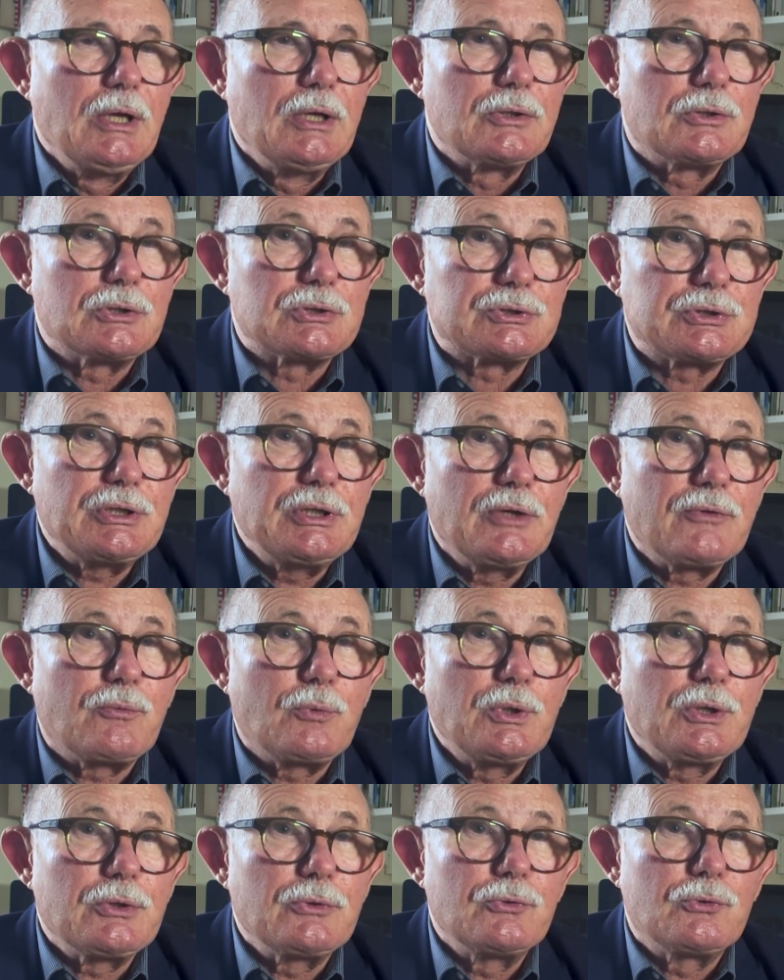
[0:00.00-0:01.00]
to see if
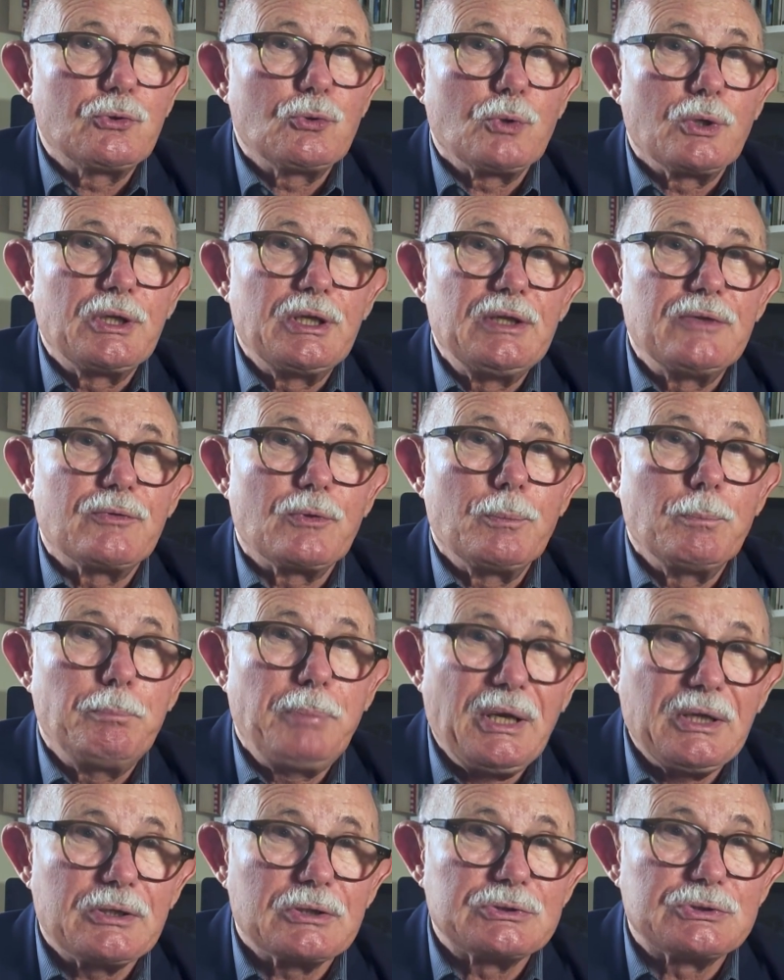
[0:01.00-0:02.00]
we can do an even
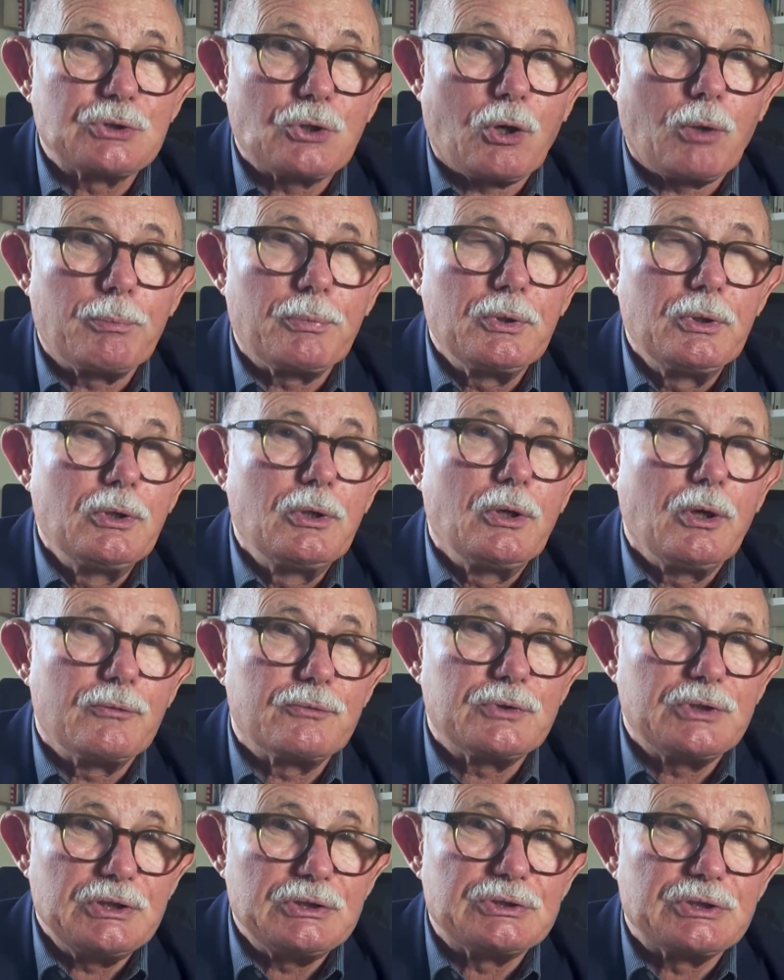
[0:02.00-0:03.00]
better job of
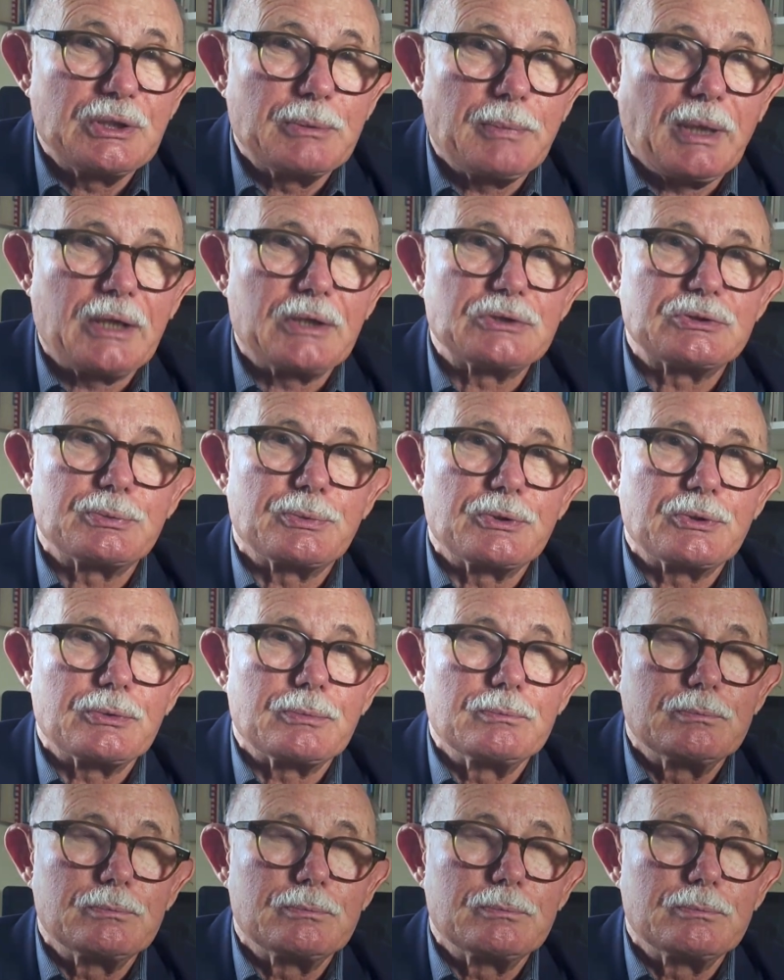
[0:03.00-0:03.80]
teaching management.